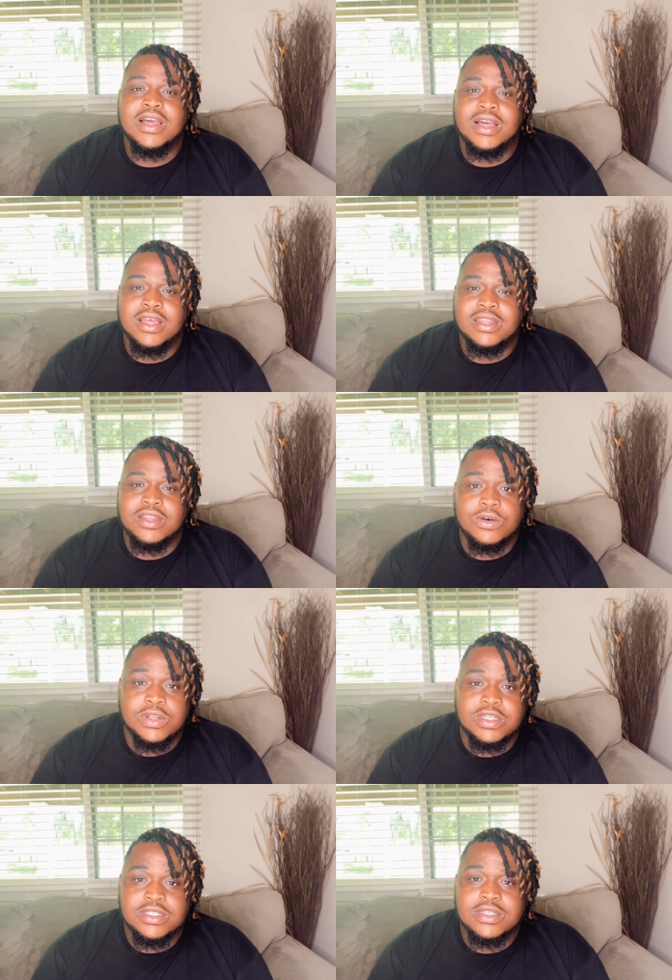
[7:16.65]

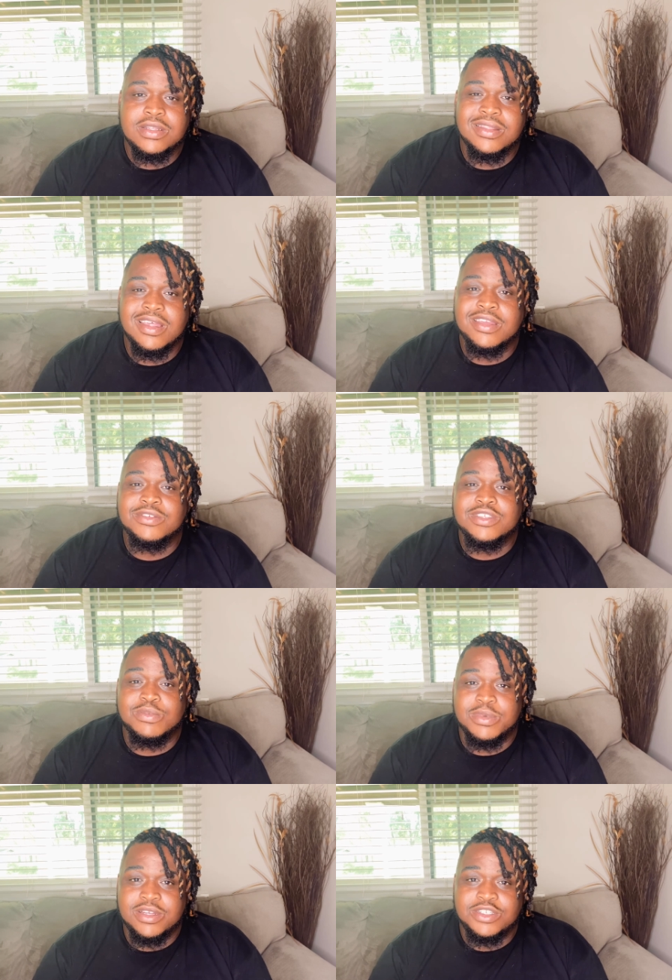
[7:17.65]
unnoticed. Thank you so
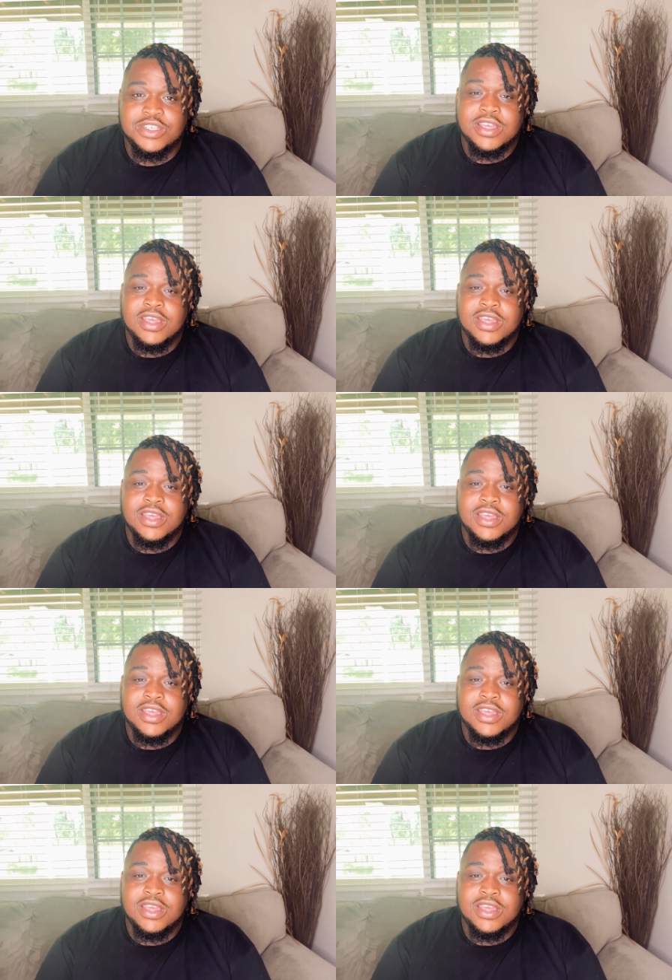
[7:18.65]
much.